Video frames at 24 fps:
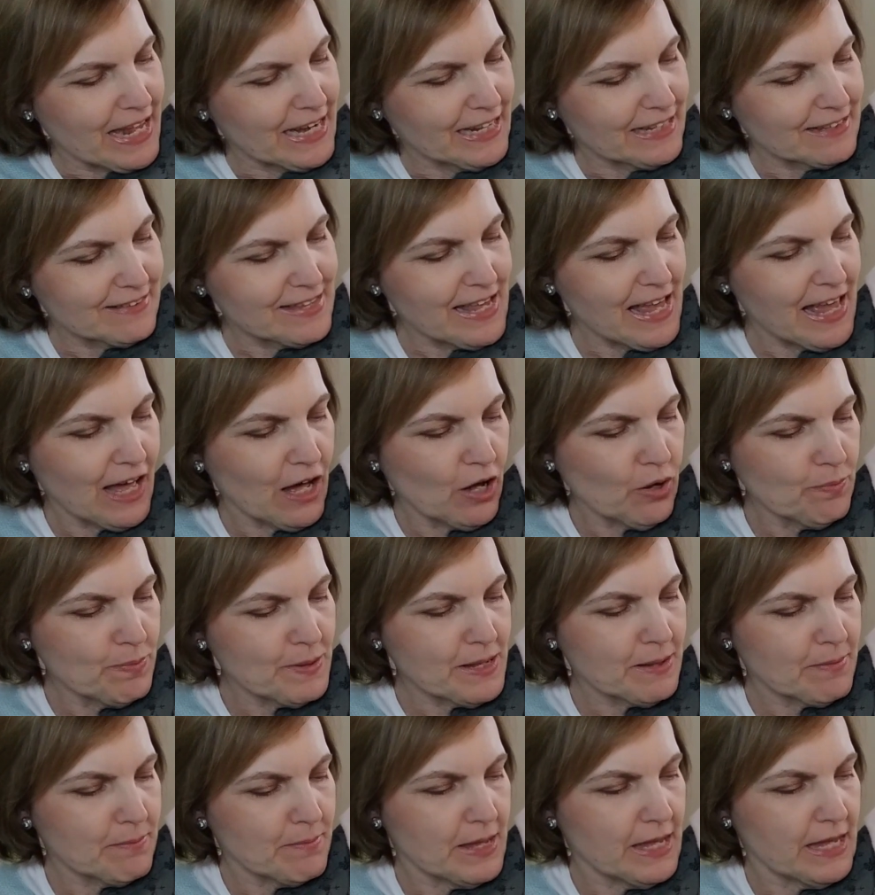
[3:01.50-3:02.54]
it's
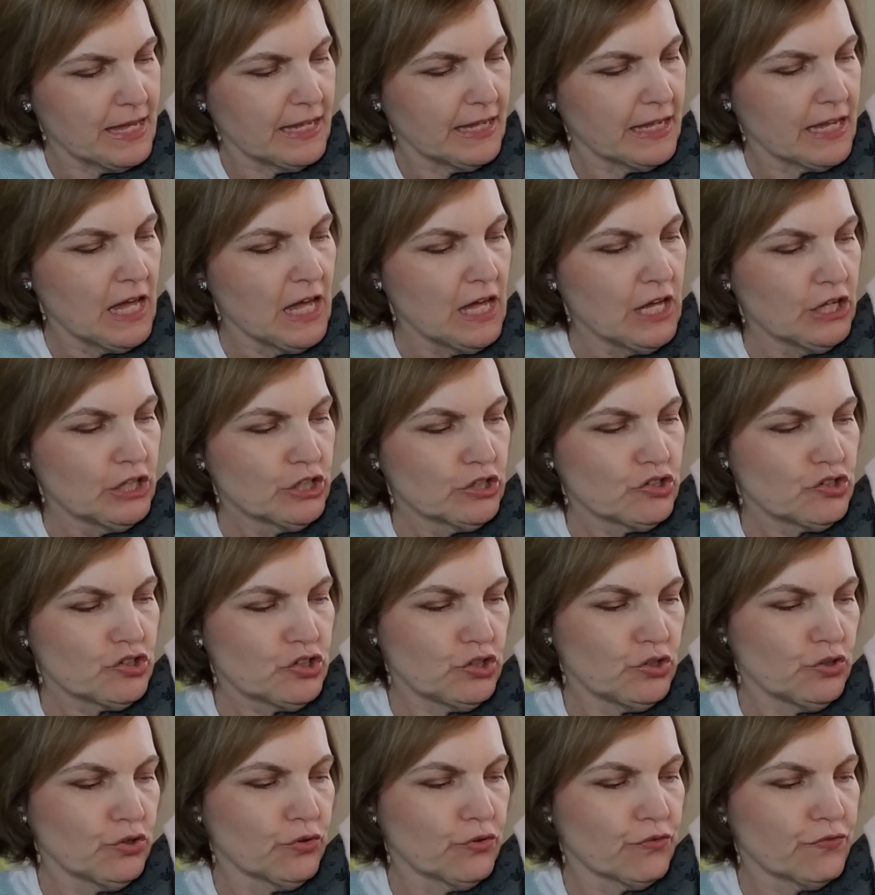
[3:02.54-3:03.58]
helping me
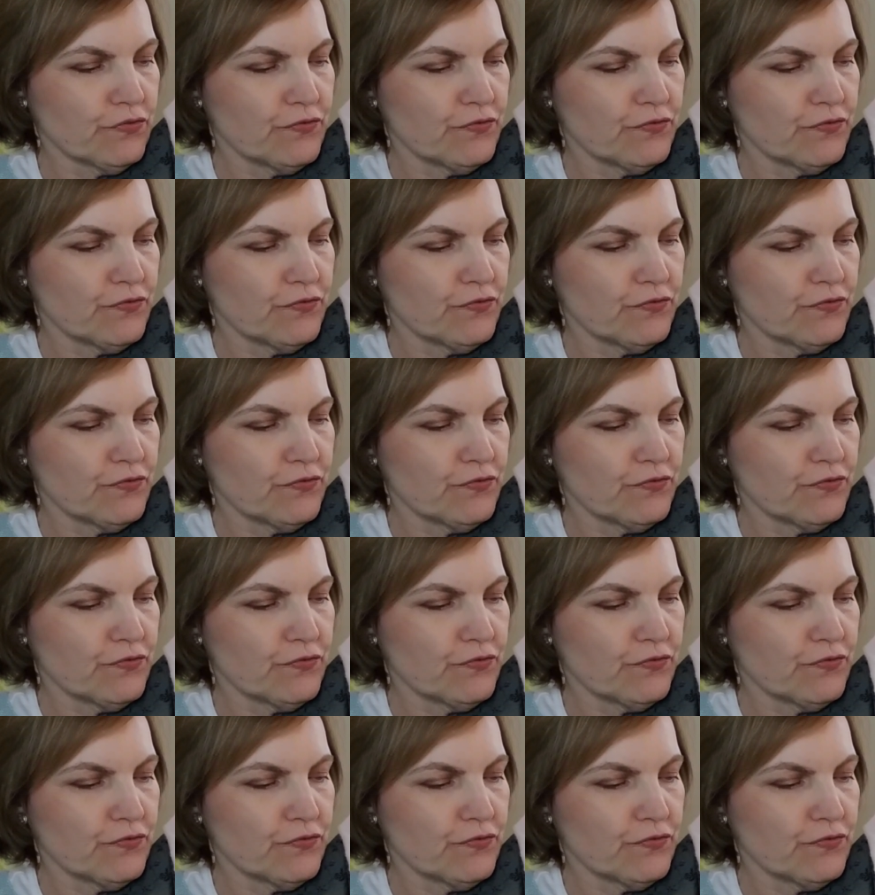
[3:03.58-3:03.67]
to